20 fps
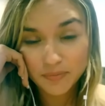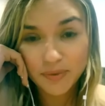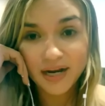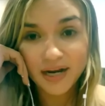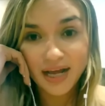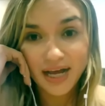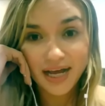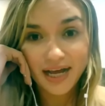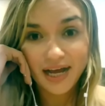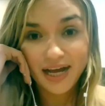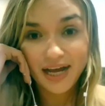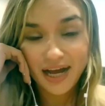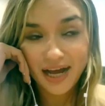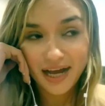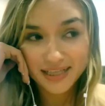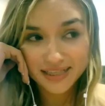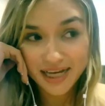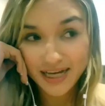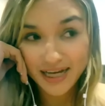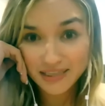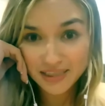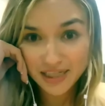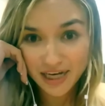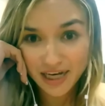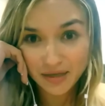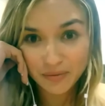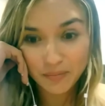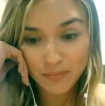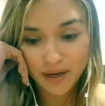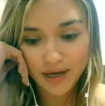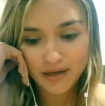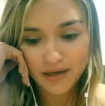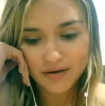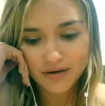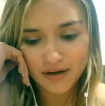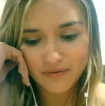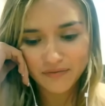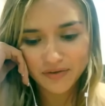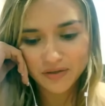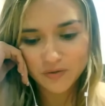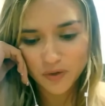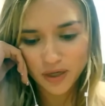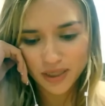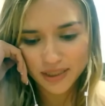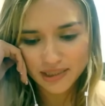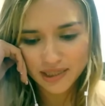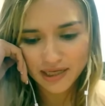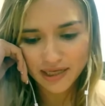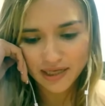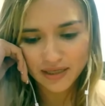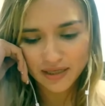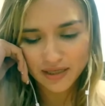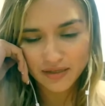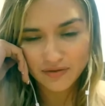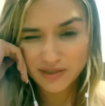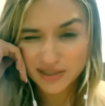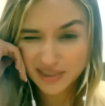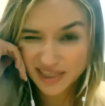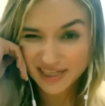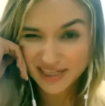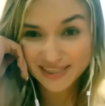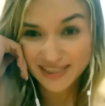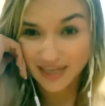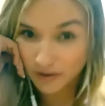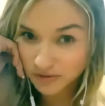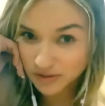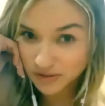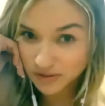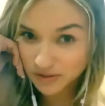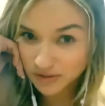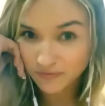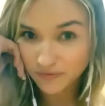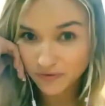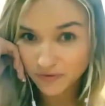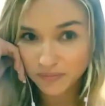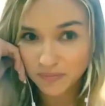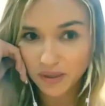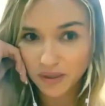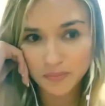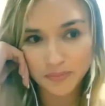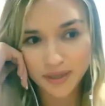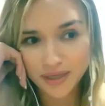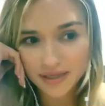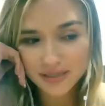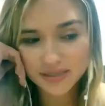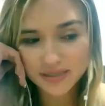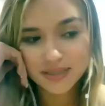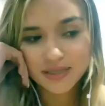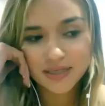But I, I, at that time, my rabbit was like in six thousand for my min.